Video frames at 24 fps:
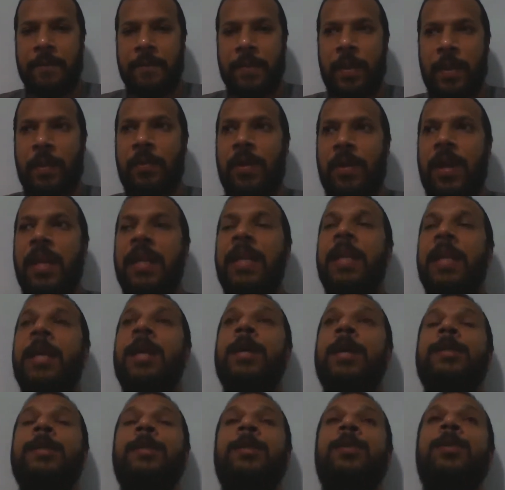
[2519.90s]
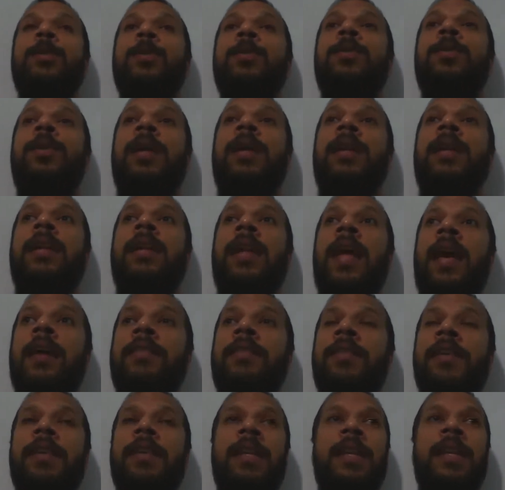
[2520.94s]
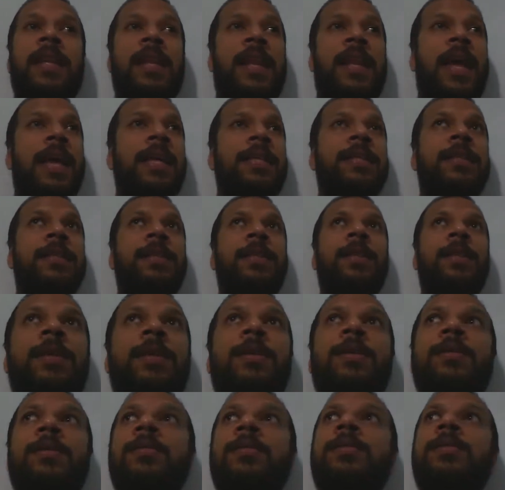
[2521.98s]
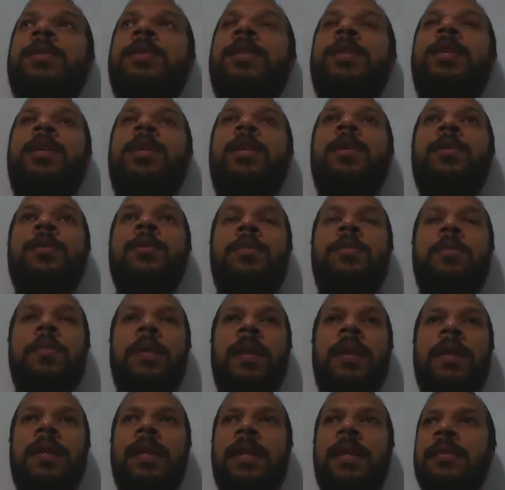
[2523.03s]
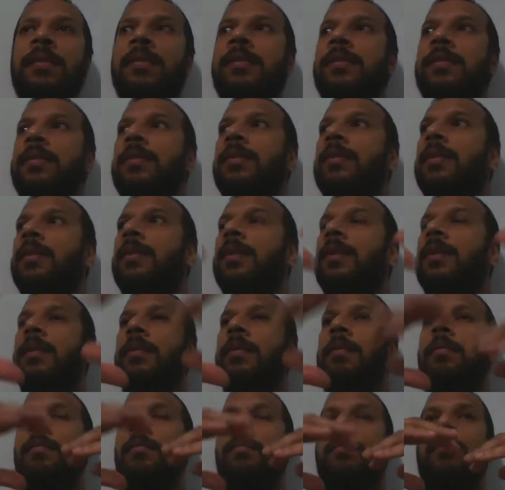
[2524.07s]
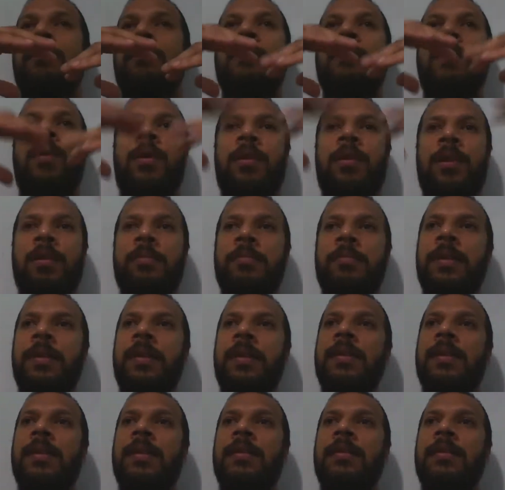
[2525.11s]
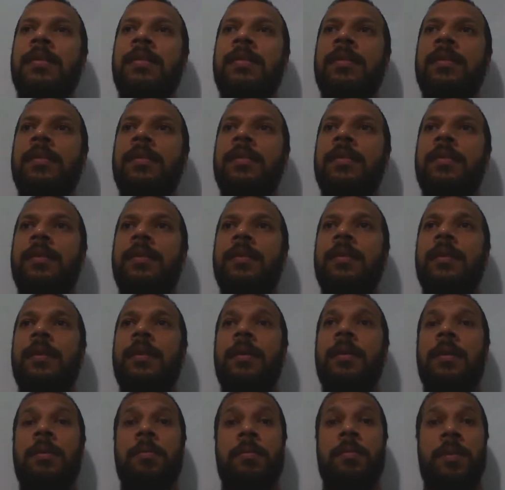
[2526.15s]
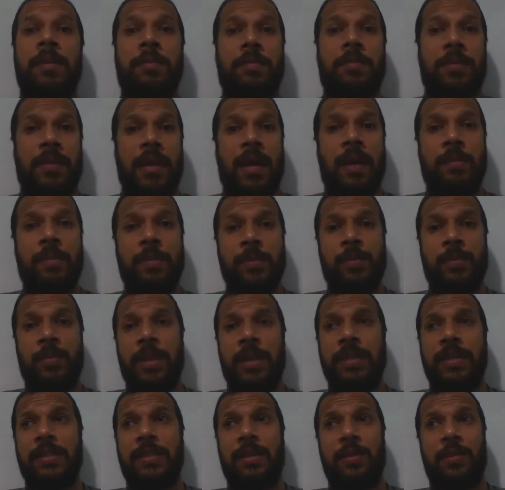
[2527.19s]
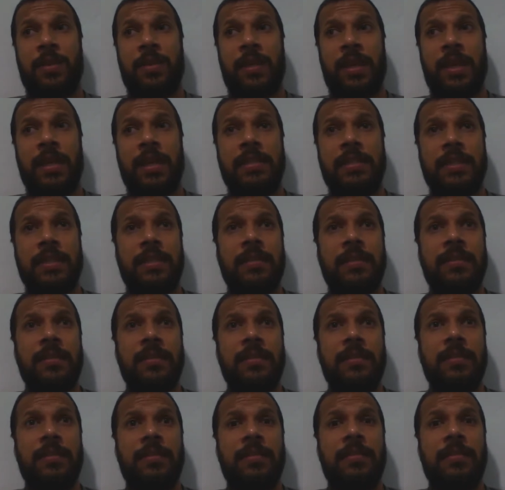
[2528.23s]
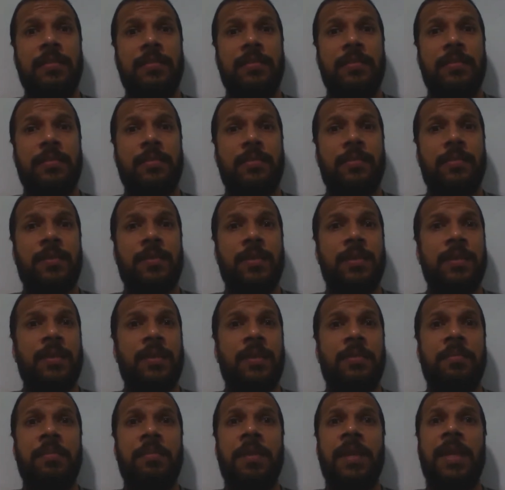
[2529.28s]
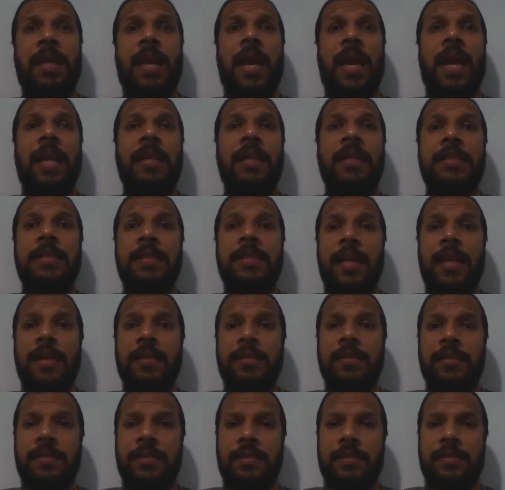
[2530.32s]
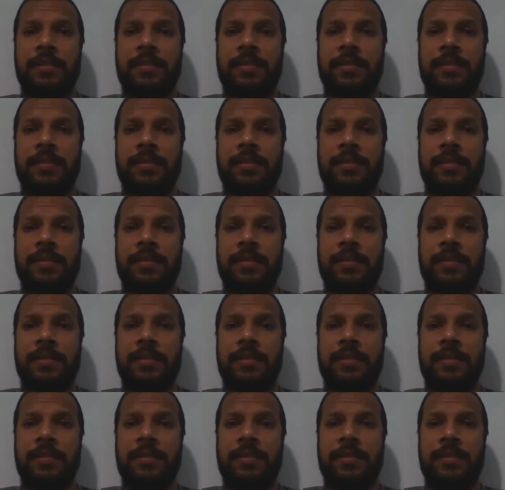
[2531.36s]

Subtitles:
All right. So you can have a nice, huge, cute building, modern building, but perhaps where it's located would not make any sense.